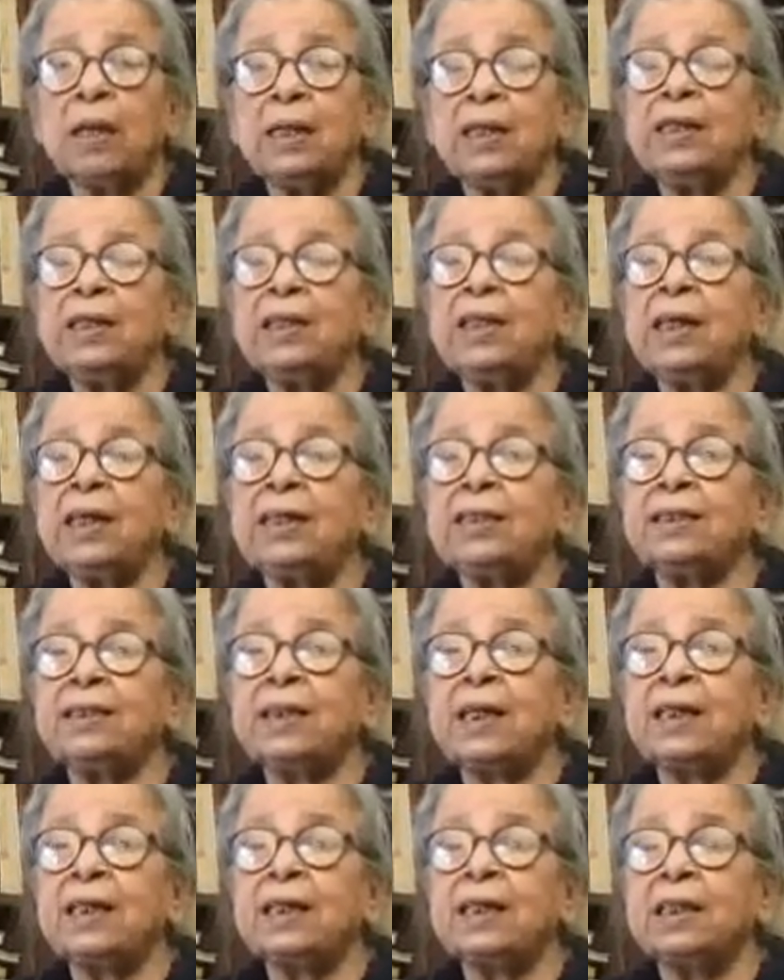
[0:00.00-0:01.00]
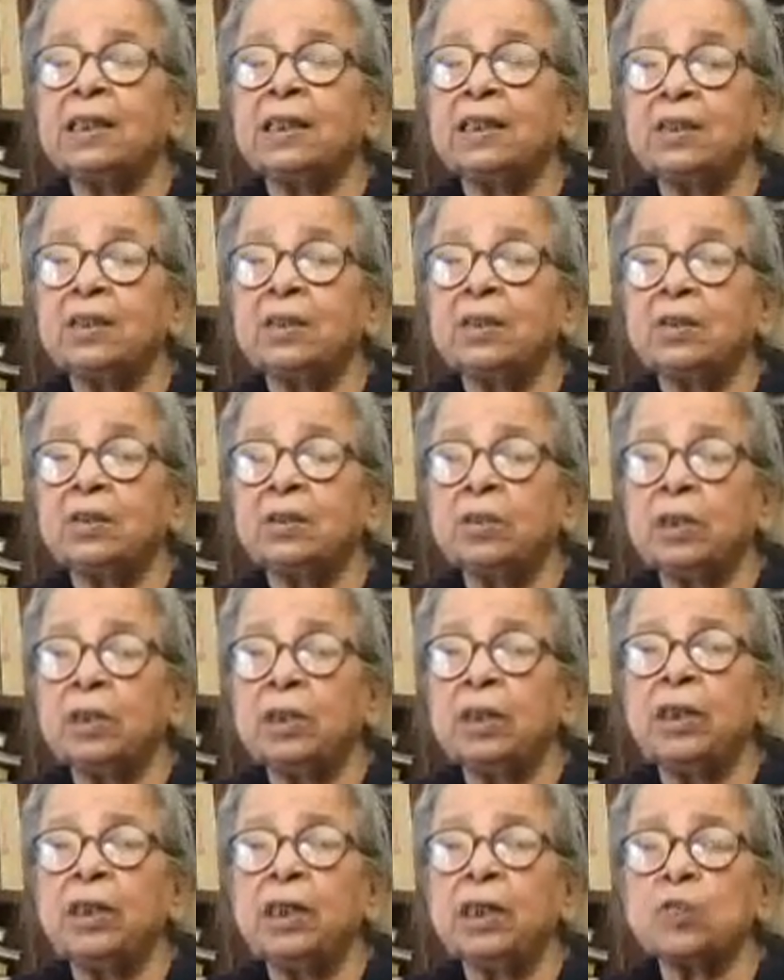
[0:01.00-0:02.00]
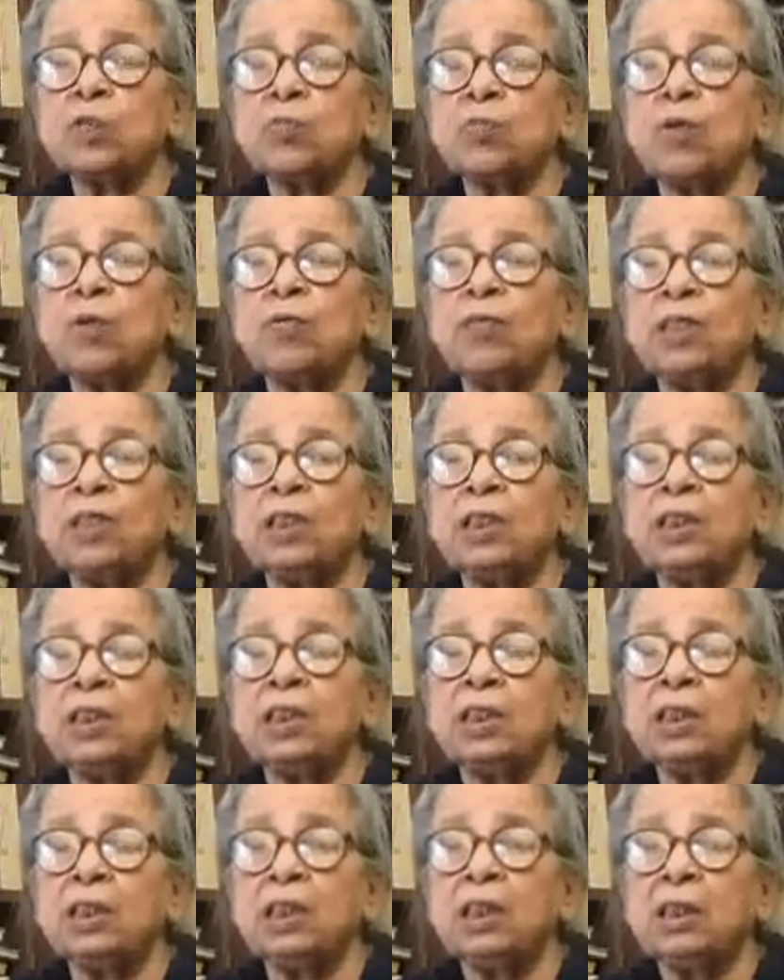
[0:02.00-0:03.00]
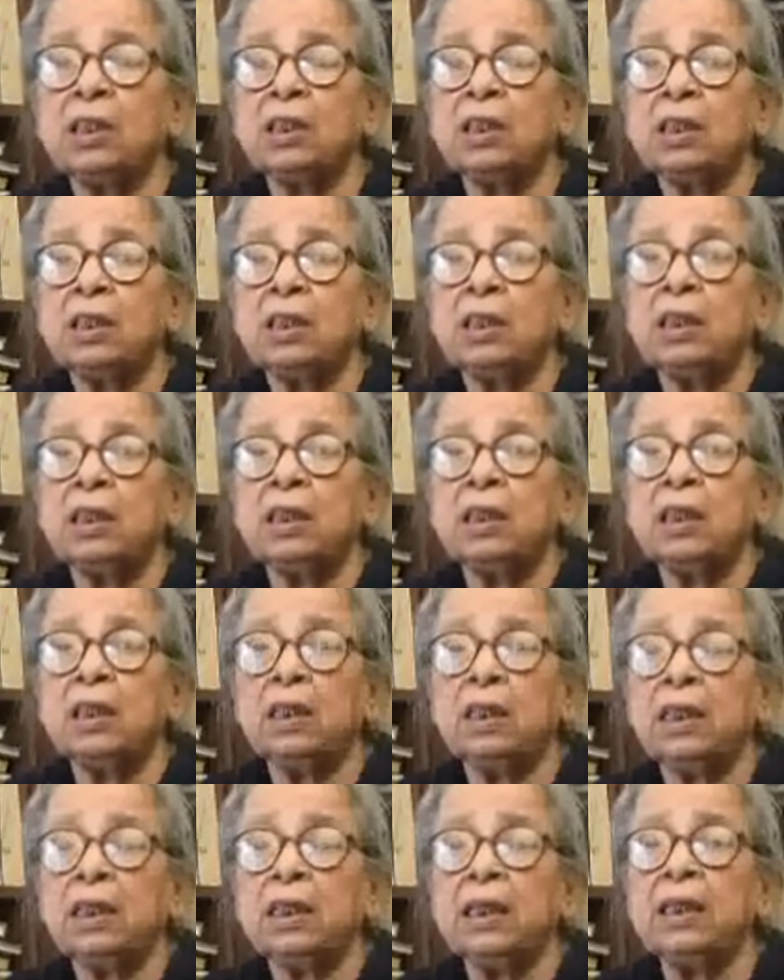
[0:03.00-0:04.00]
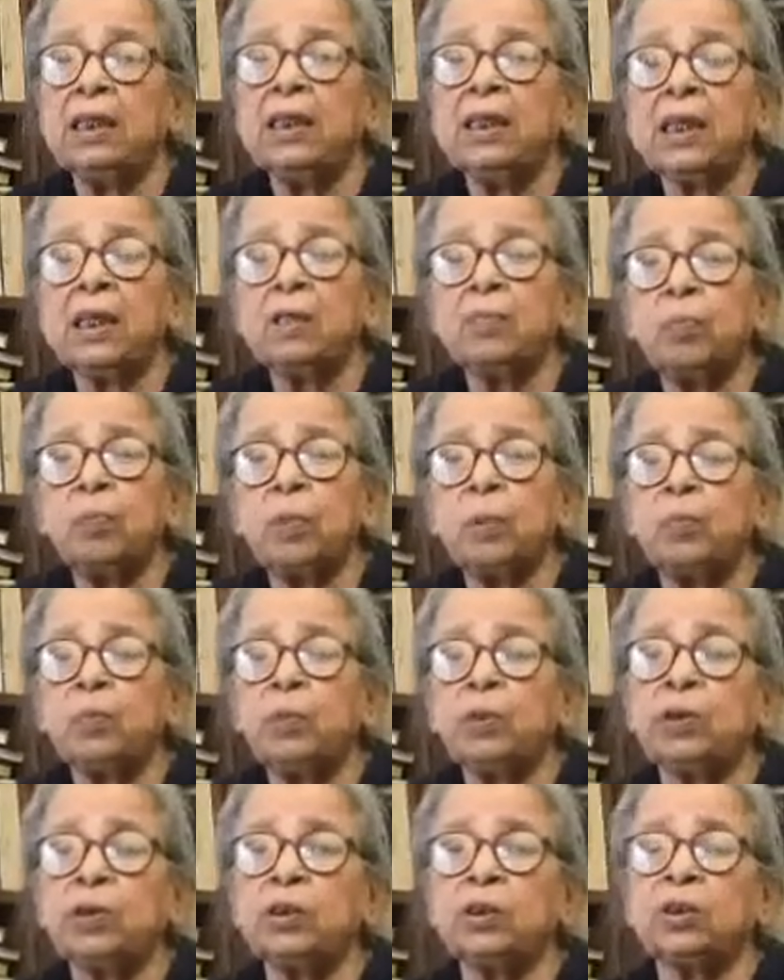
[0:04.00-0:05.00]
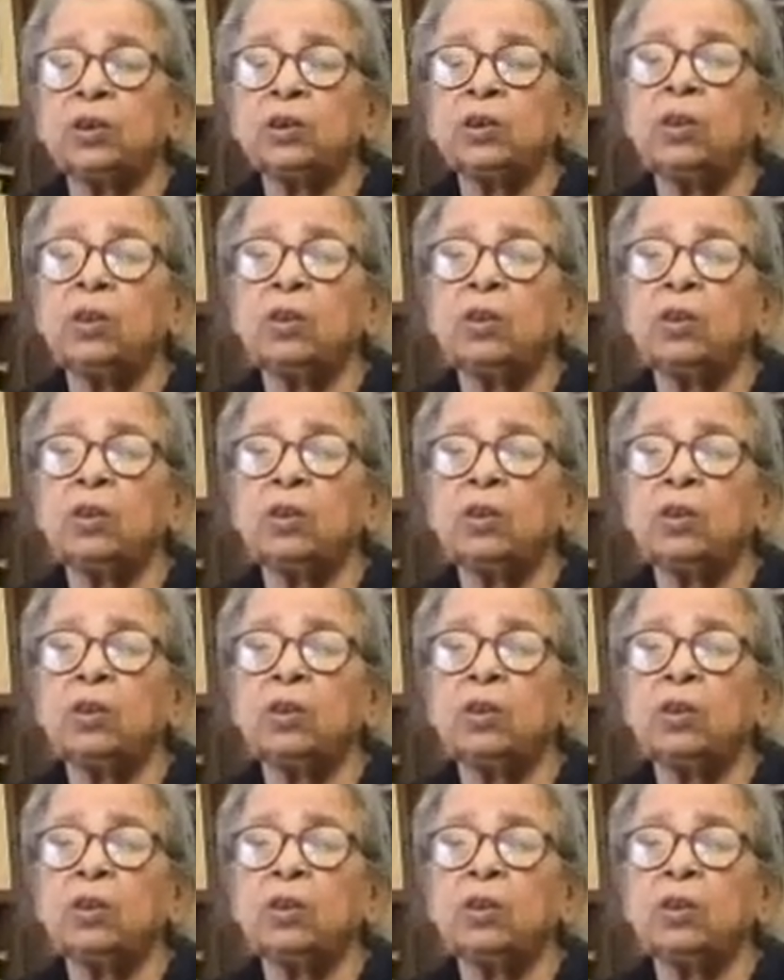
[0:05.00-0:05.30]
My India is that. India's poverty, Indian people's